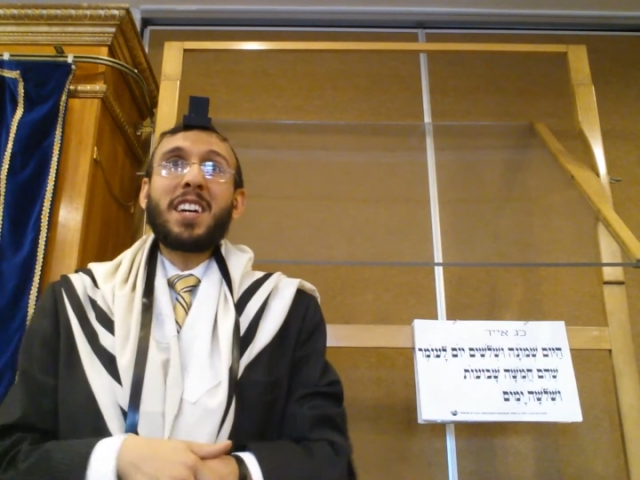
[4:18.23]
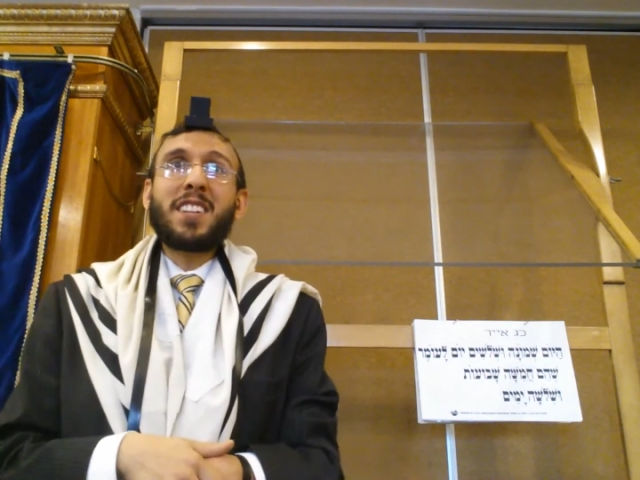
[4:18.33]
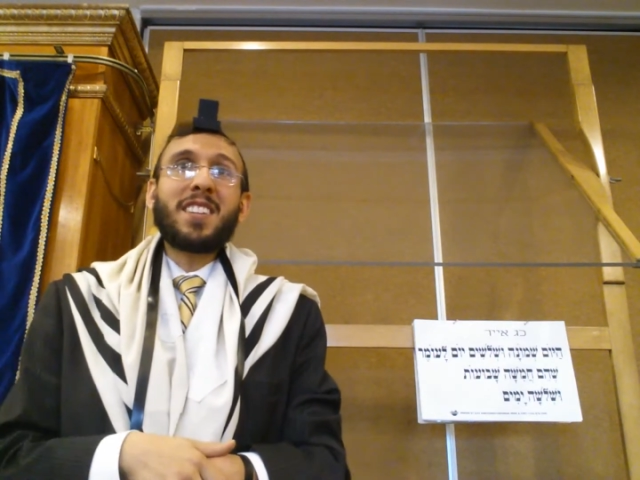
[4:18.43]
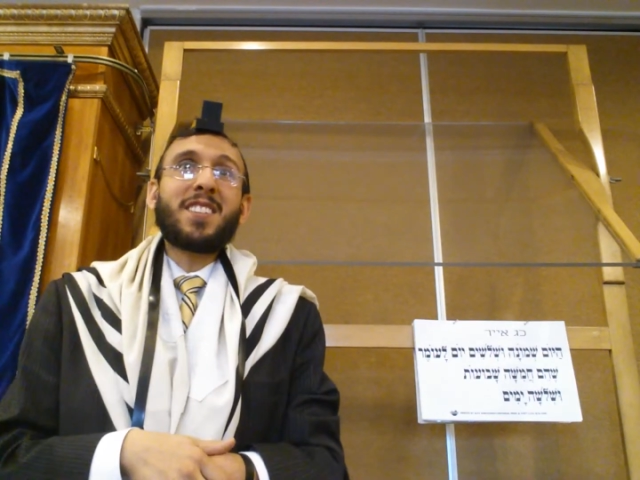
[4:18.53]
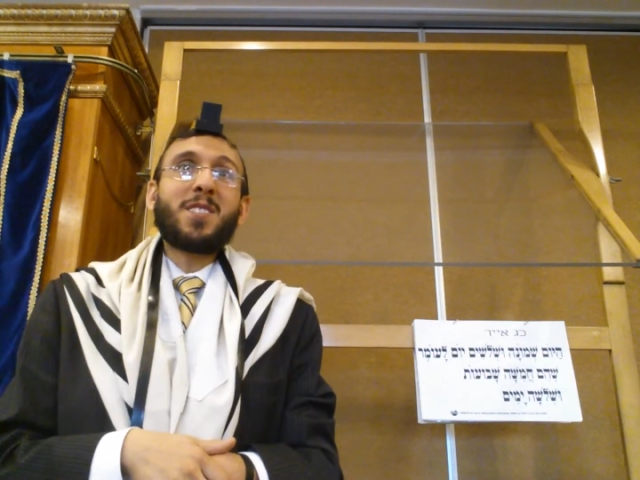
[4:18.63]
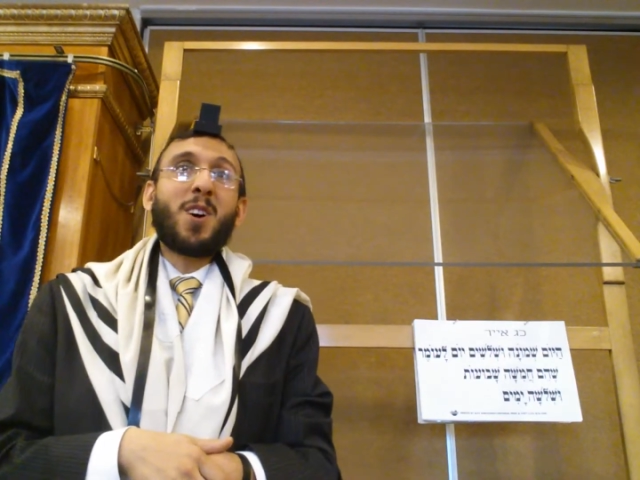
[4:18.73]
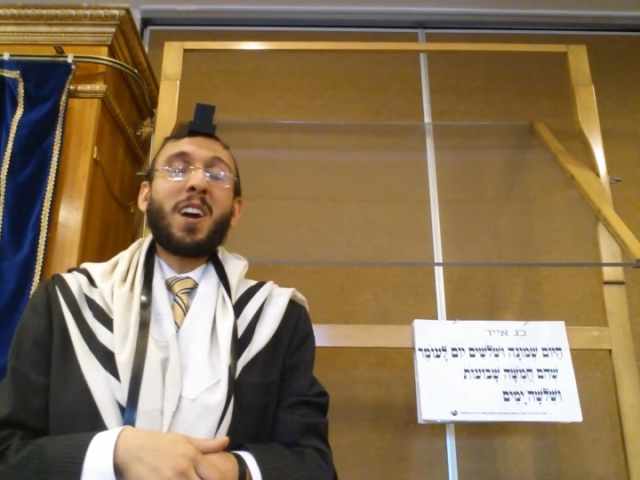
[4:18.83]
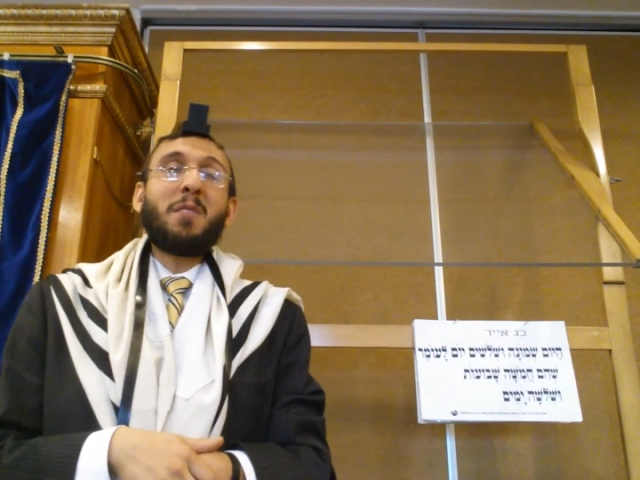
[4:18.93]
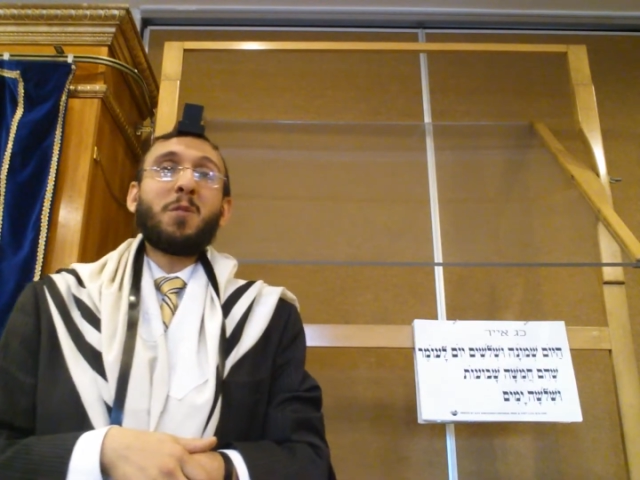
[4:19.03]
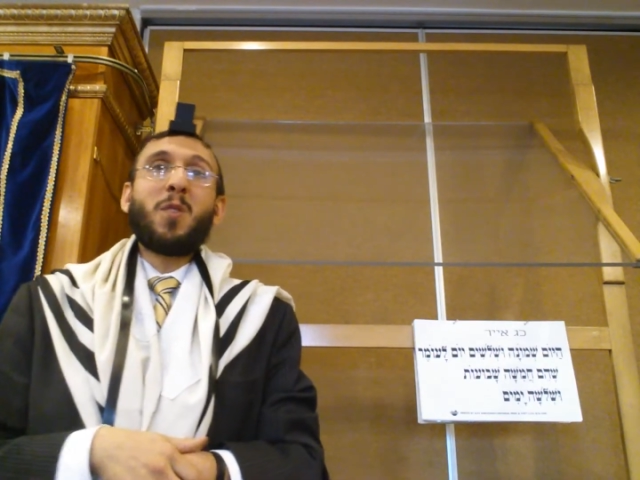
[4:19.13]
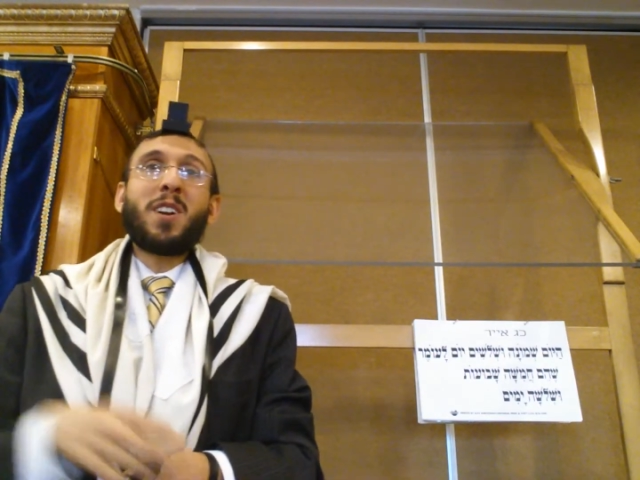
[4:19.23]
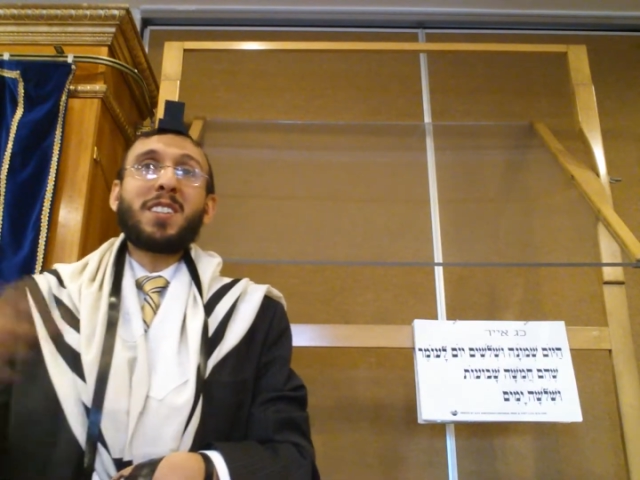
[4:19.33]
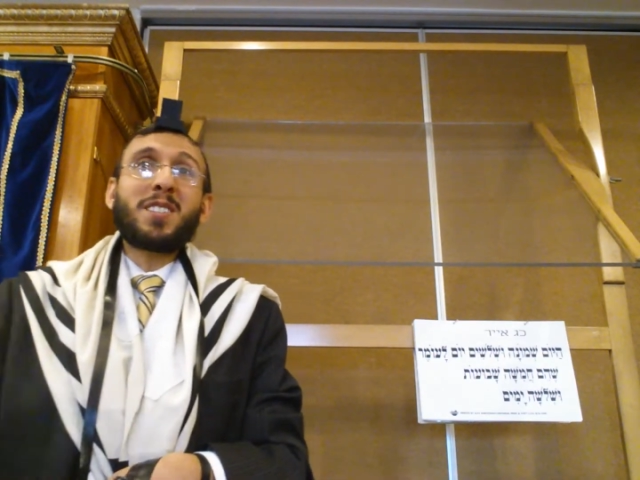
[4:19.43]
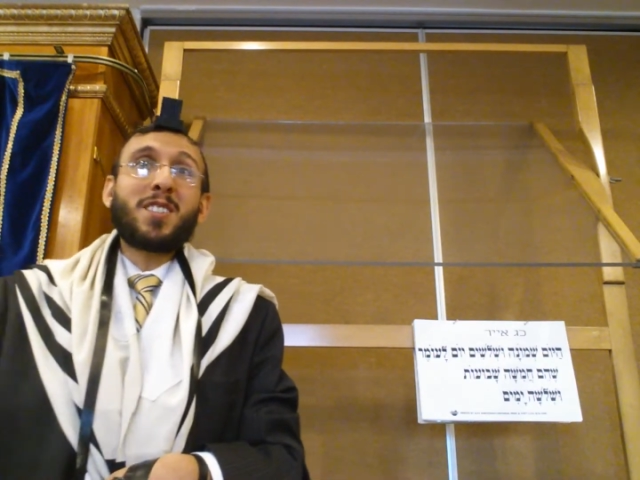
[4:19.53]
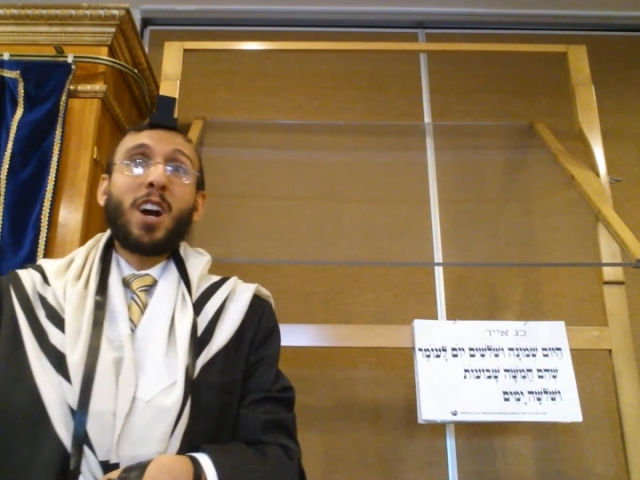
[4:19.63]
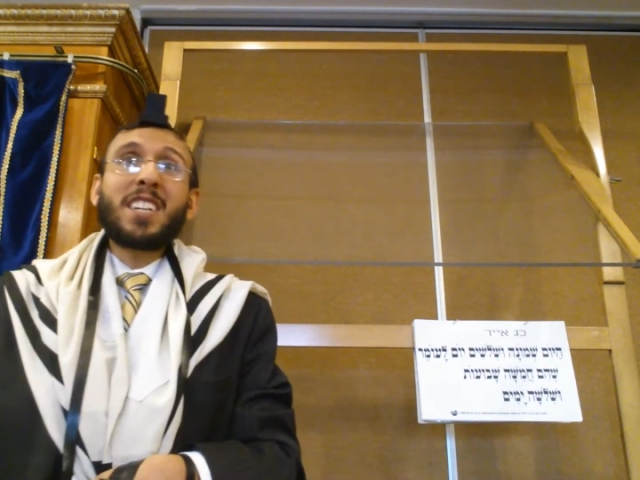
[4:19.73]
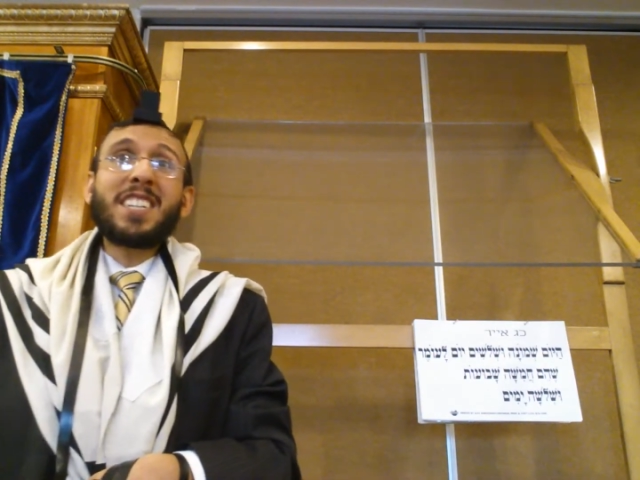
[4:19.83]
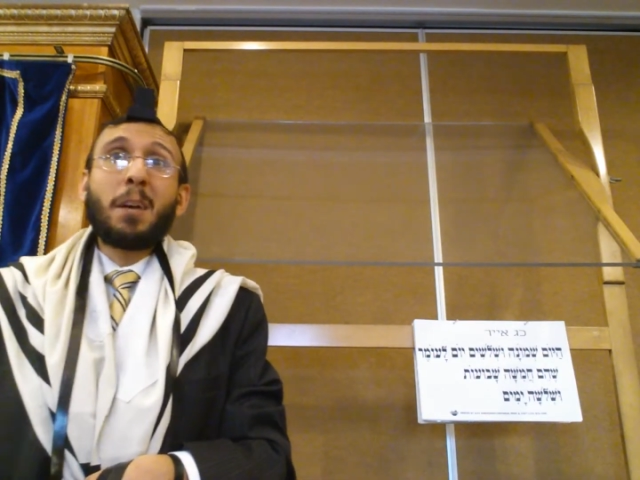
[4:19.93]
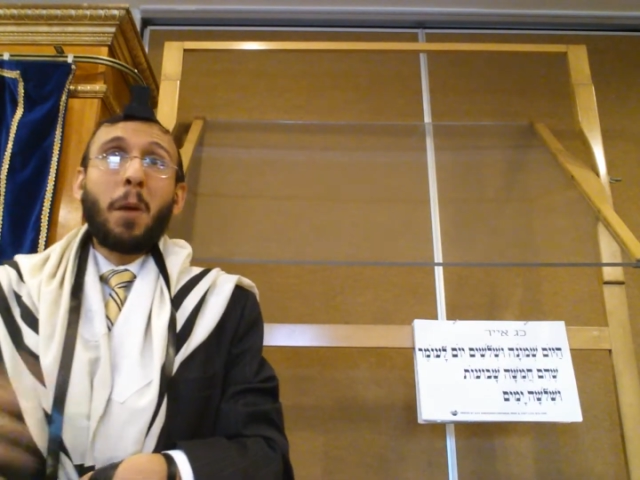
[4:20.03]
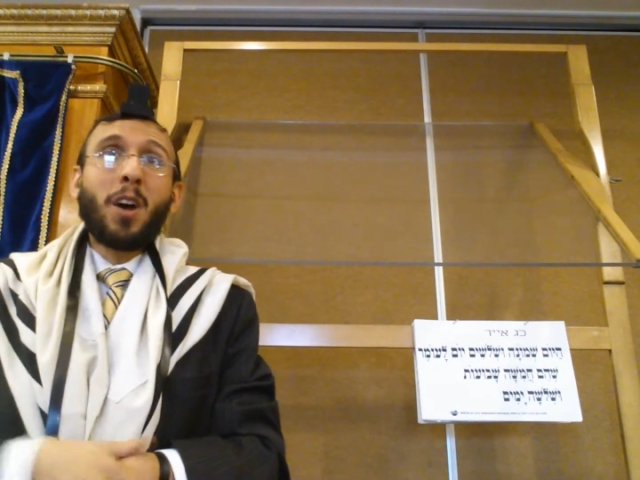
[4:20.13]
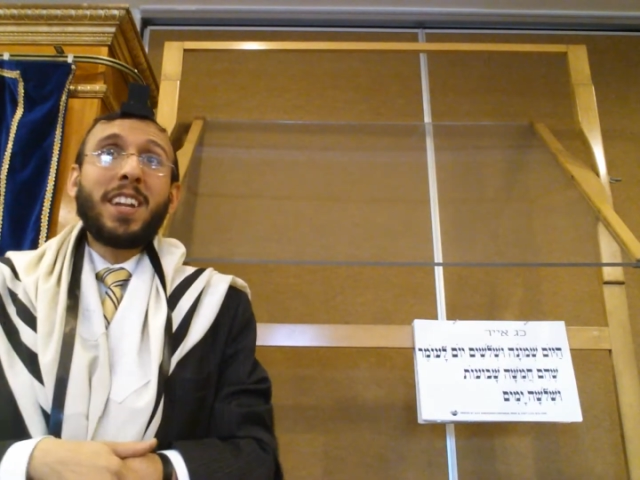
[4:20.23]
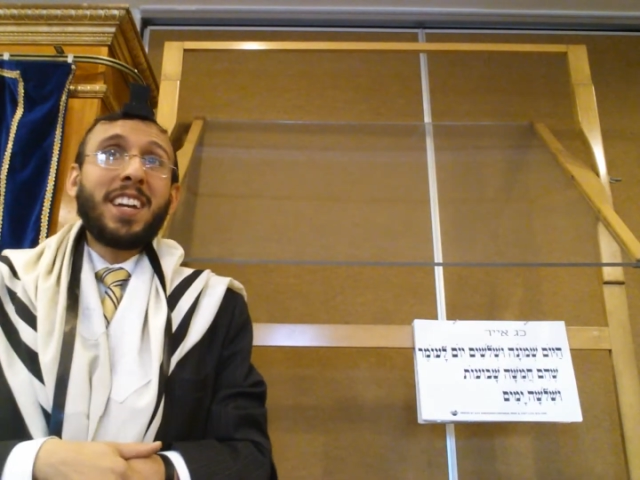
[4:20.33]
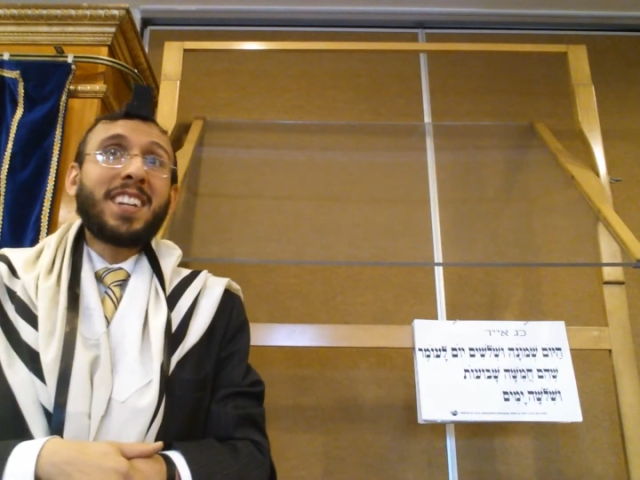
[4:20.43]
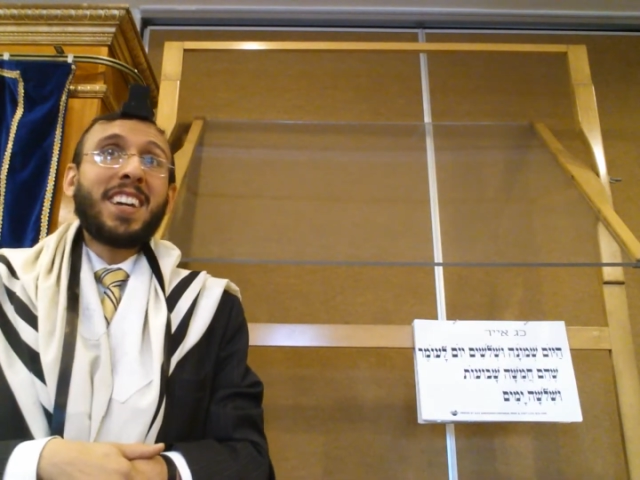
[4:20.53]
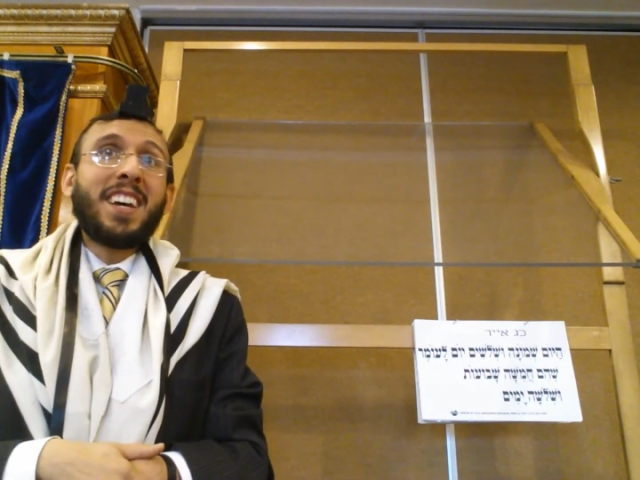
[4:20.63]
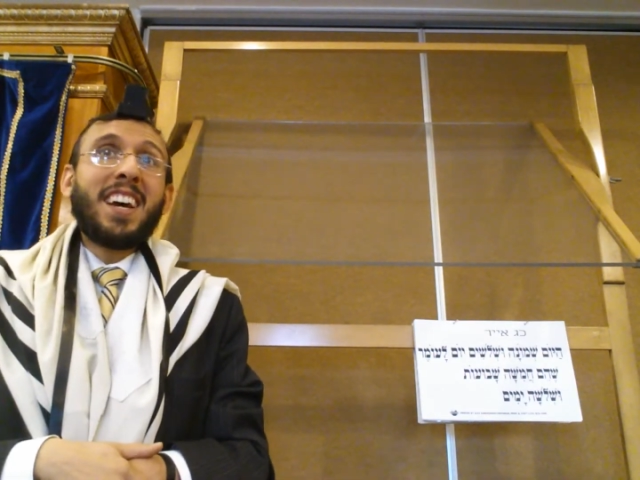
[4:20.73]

that you know everyone is talking about it.